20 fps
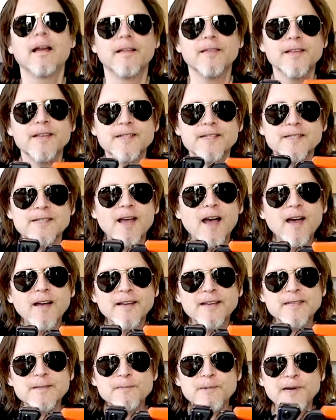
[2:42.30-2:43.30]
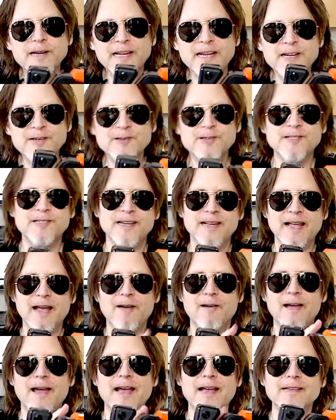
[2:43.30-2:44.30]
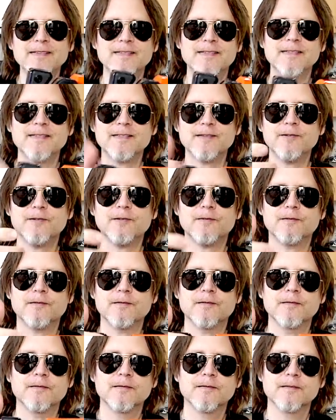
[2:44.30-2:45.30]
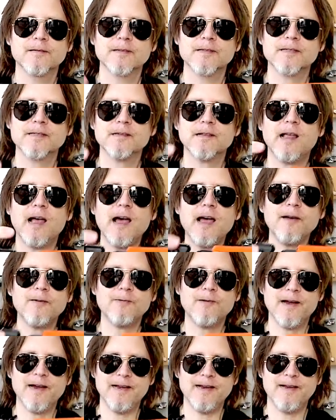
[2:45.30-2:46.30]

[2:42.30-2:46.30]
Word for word: The stock is pretty interesting how it has this little slot right